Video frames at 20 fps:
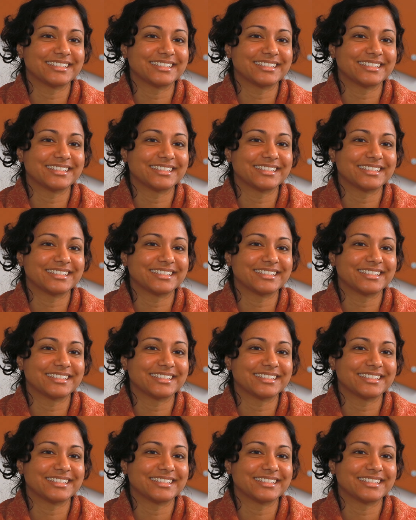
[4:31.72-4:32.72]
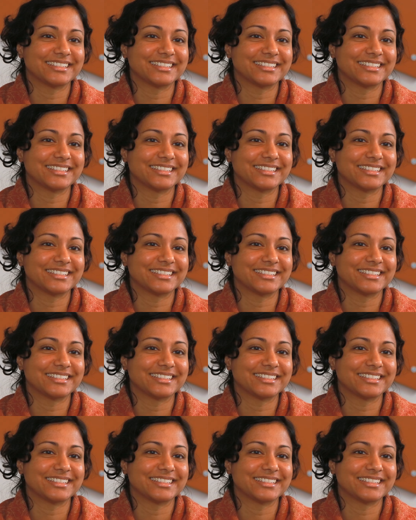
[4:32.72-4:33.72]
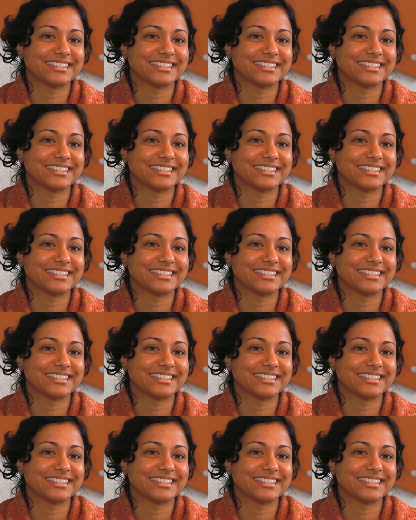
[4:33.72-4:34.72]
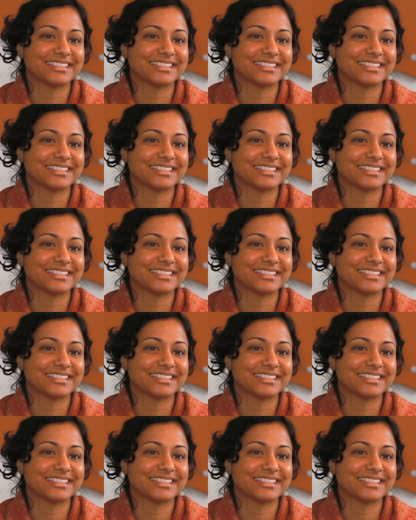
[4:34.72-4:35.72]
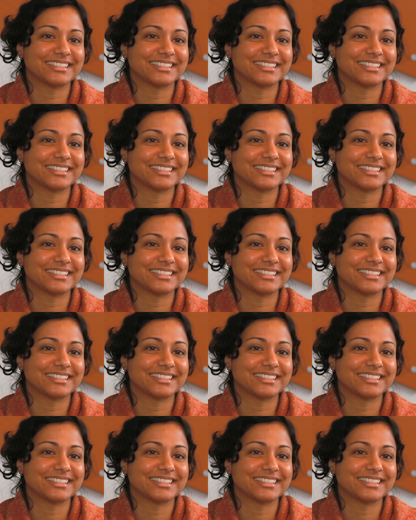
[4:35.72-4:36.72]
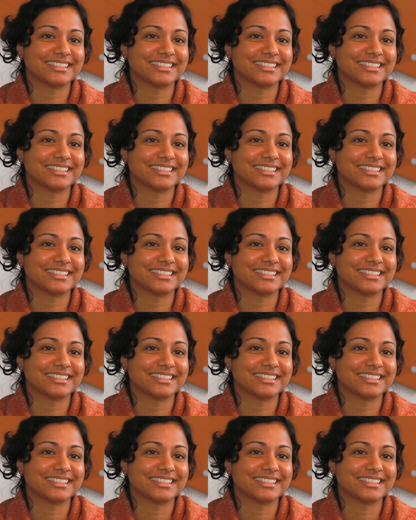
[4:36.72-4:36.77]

(no lip movement)